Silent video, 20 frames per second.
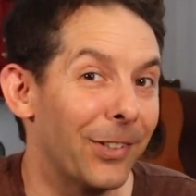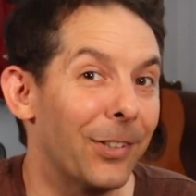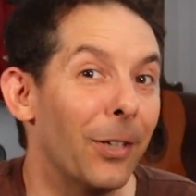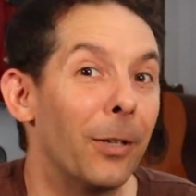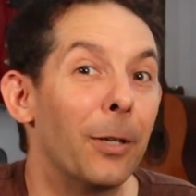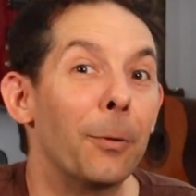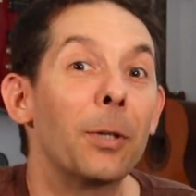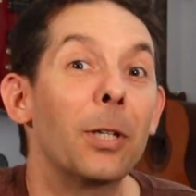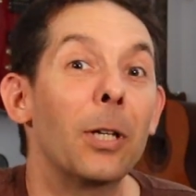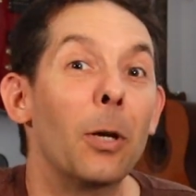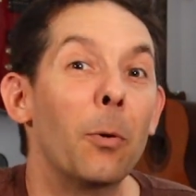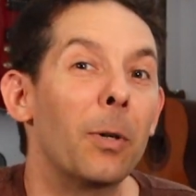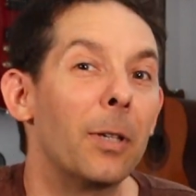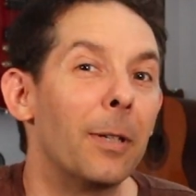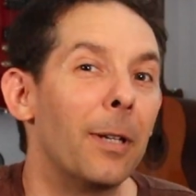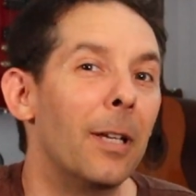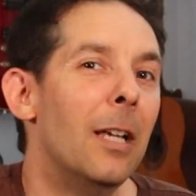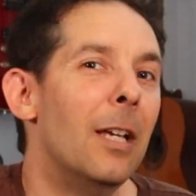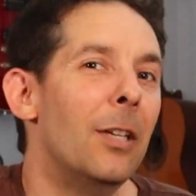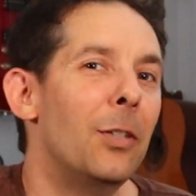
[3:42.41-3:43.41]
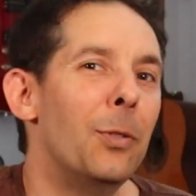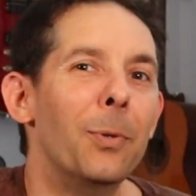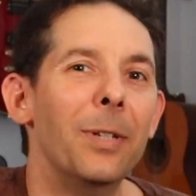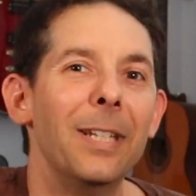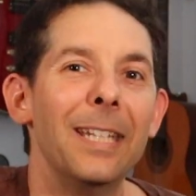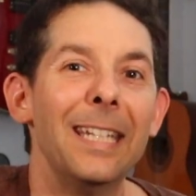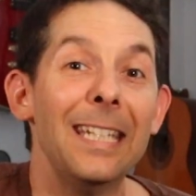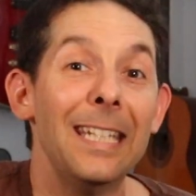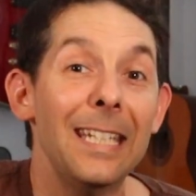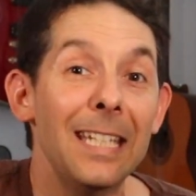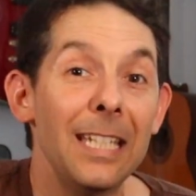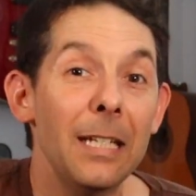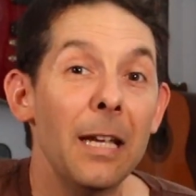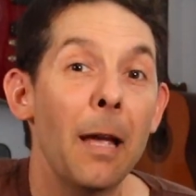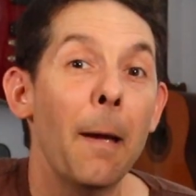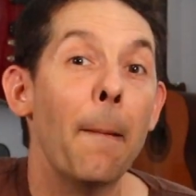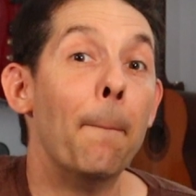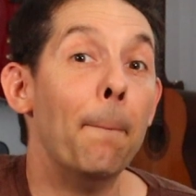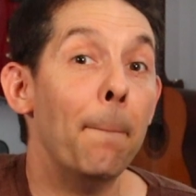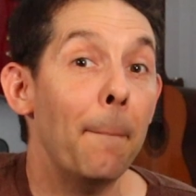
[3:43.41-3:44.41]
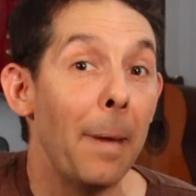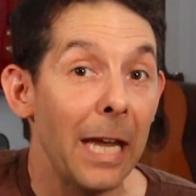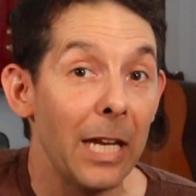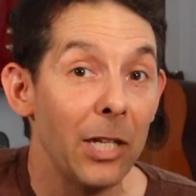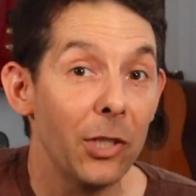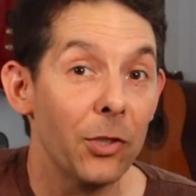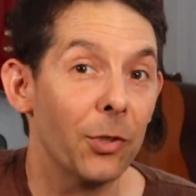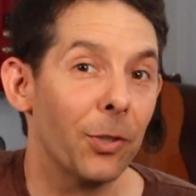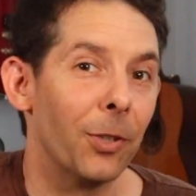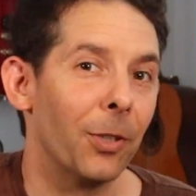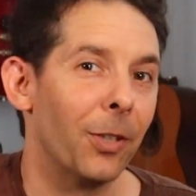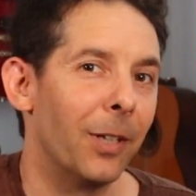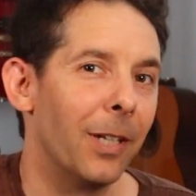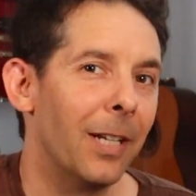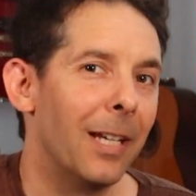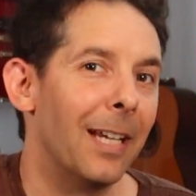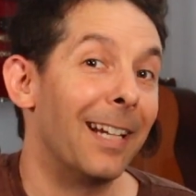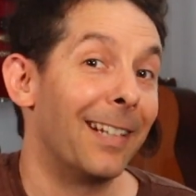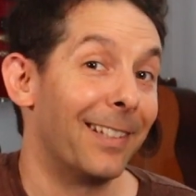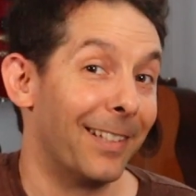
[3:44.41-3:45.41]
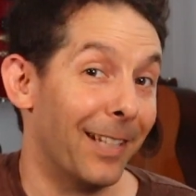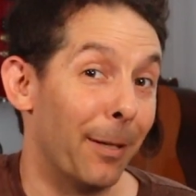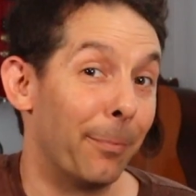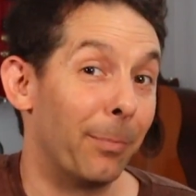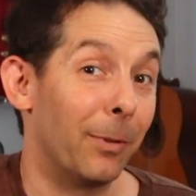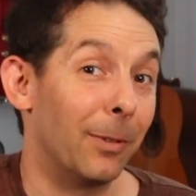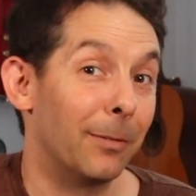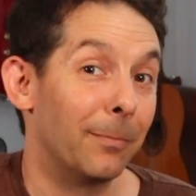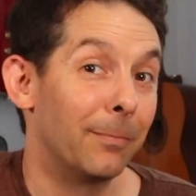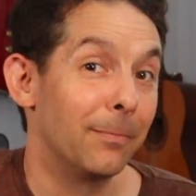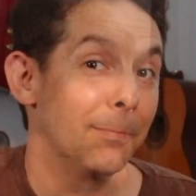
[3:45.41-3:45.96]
So here we go, we're going to do an E major example.